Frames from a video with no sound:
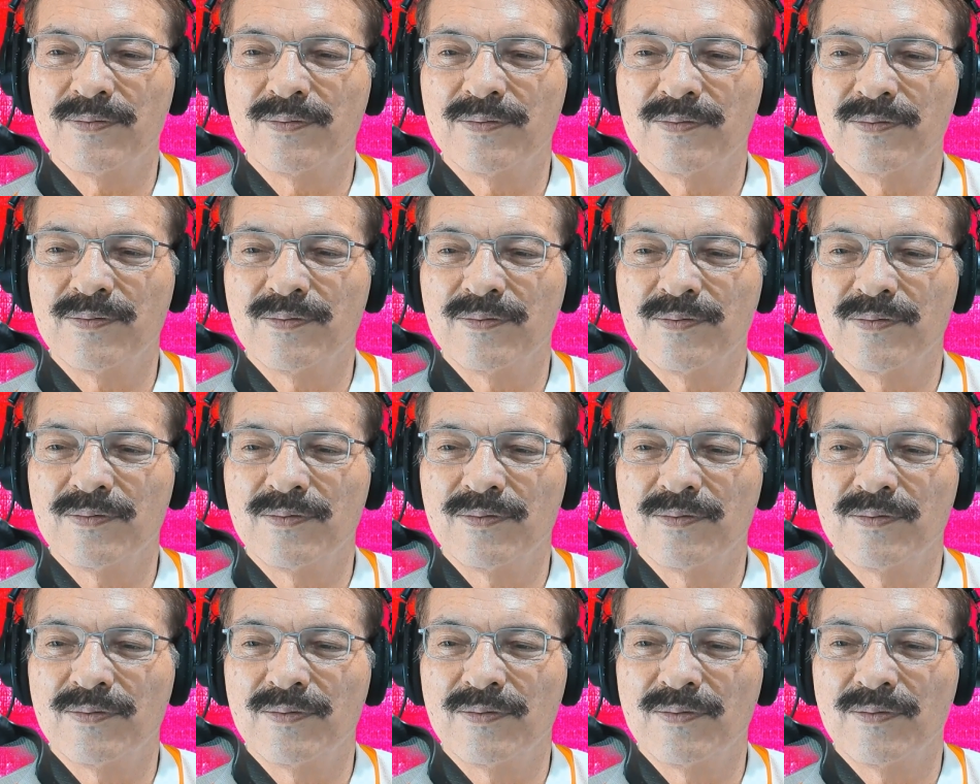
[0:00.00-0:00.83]

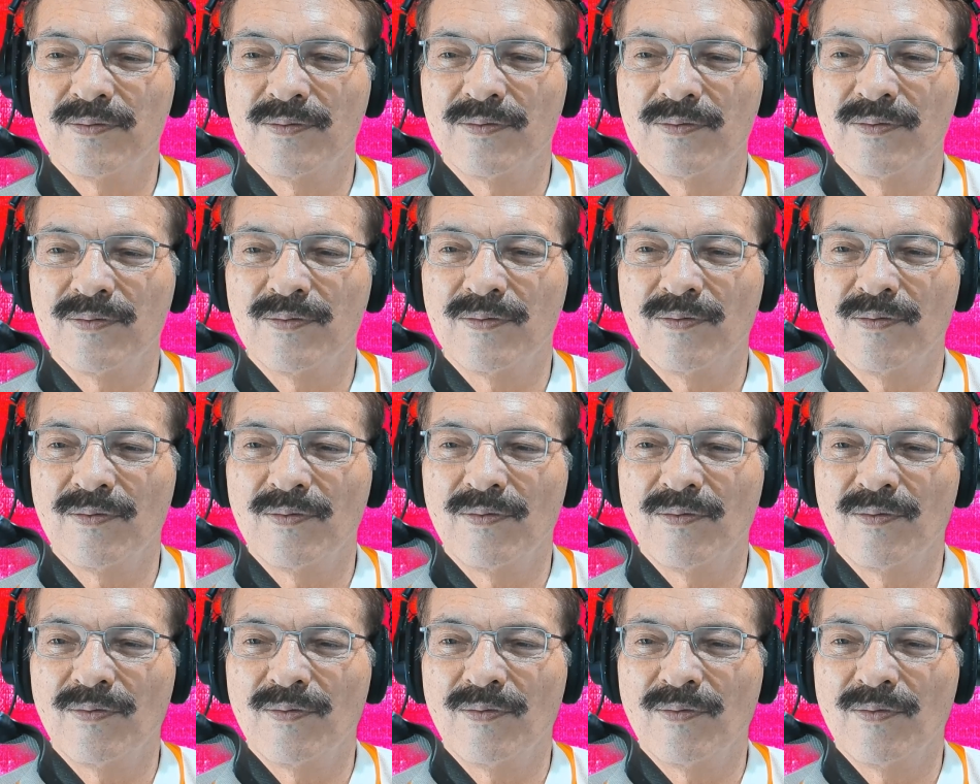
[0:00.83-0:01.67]

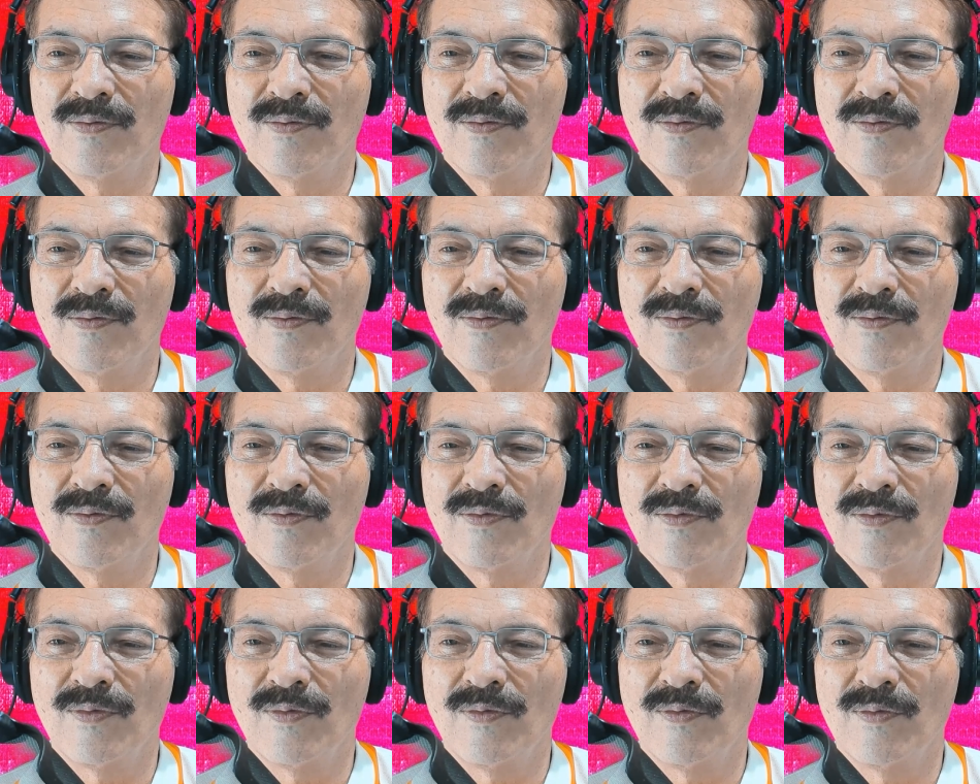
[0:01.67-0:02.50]

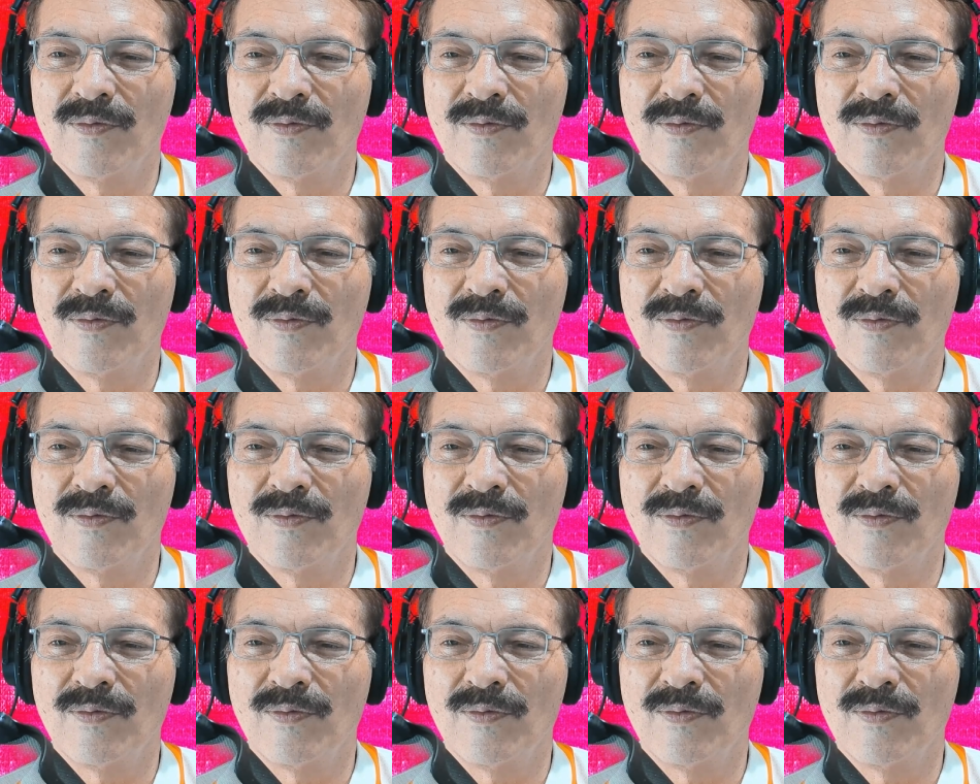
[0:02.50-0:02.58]
(no one is talking)